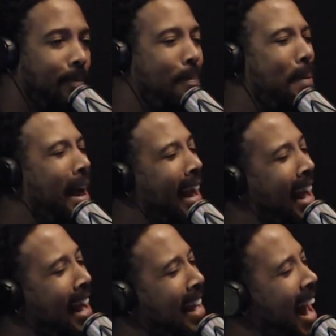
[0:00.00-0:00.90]

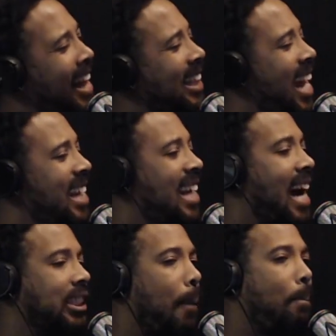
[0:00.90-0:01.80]
Man, that lady
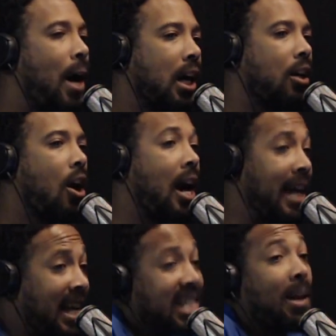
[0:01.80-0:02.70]
got to bucking her. And
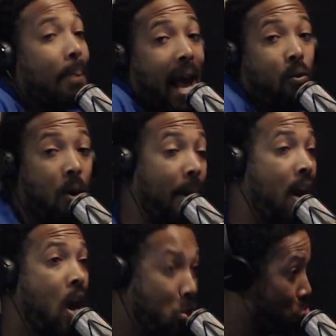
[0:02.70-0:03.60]
then this is a black woman.
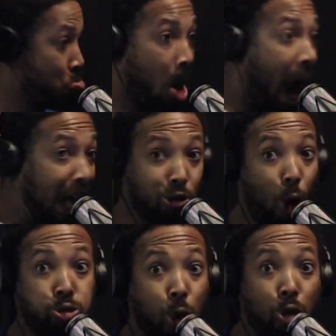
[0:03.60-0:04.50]
I
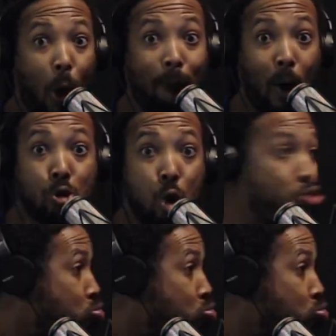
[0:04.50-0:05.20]
don't do no voodoo.